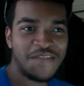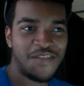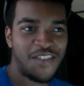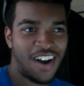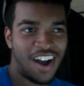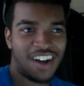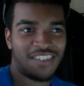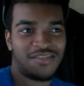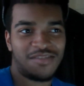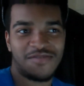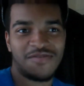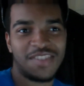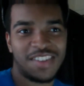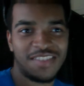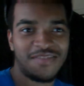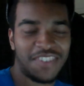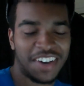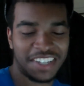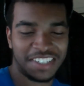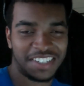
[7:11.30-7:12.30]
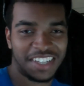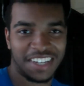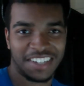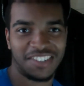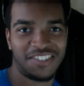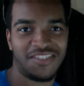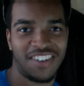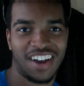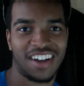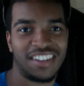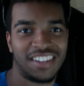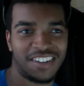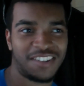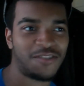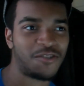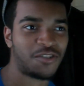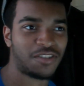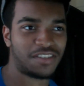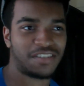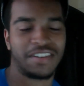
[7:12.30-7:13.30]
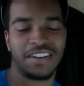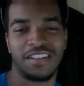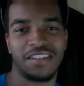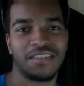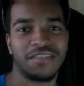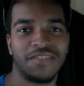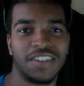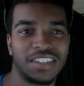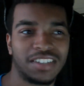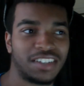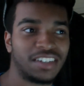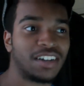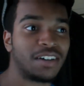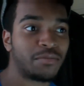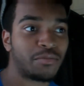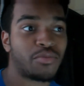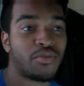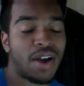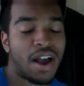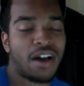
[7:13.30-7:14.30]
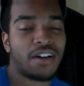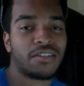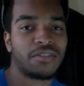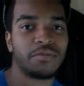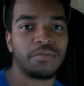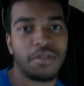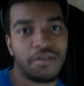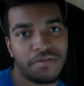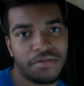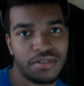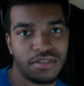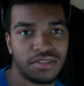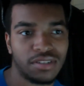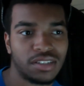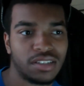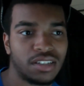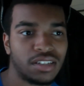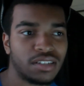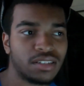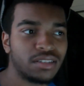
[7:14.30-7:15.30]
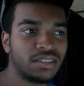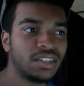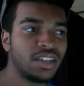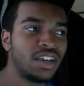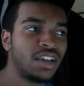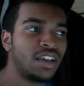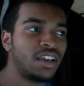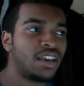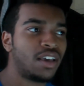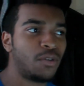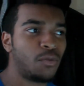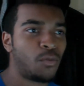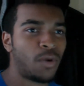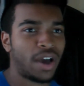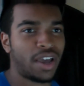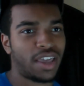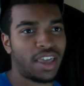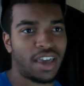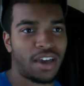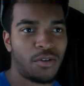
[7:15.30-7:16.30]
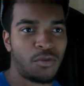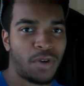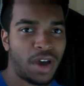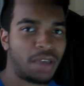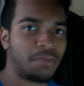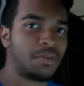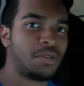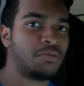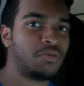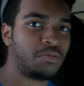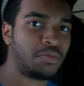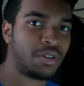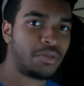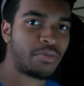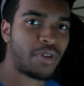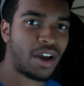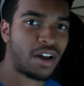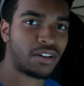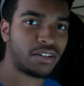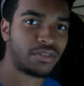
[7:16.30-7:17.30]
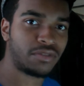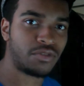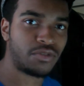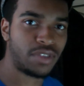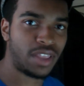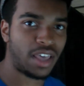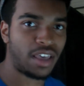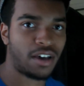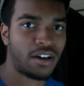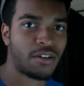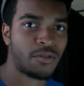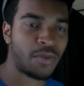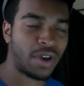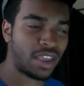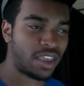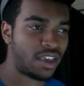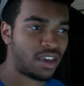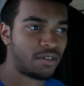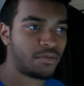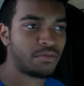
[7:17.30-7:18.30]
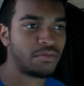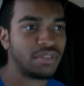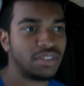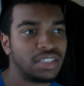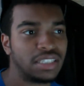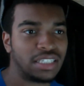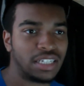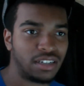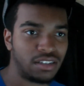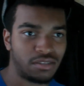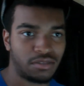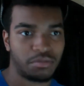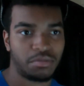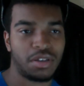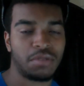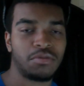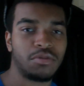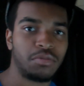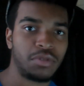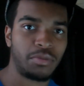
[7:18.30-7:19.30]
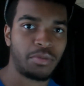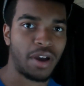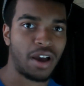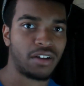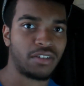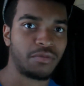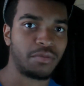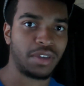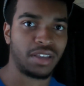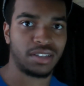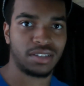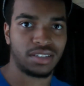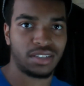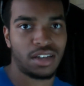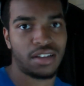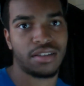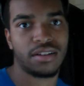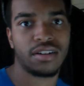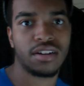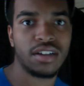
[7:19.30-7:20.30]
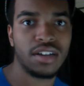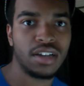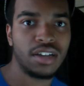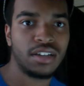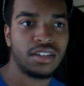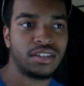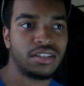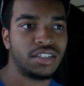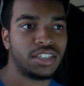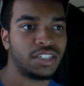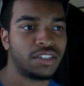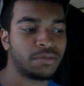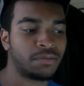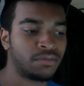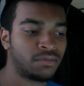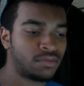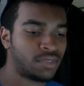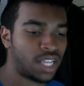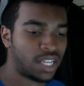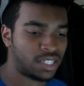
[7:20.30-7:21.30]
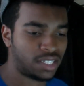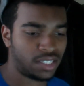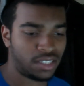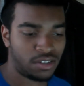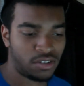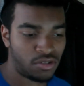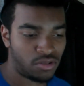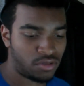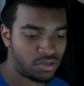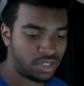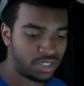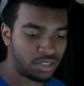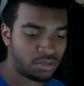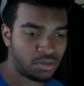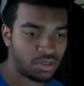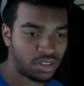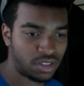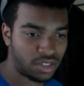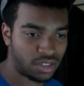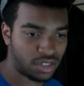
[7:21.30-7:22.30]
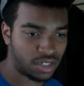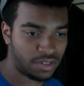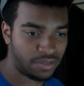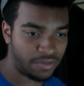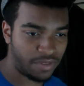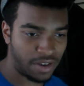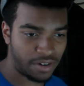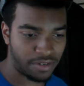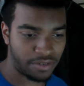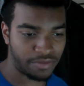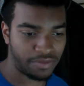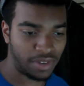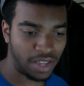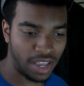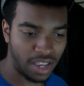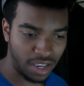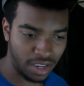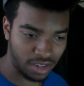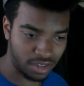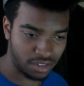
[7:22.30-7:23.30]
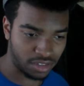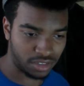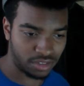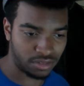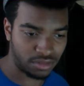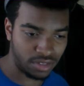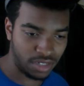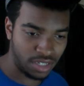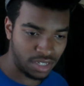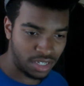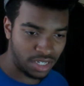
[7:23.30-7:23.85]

problem with my sexuality or the color of my skin. I'm proud of both of those things. And why can't white people be proud of who they are? Why can't Southern people be proud of being Southern? You know, that's the whole deal with the Confederate flag. You know,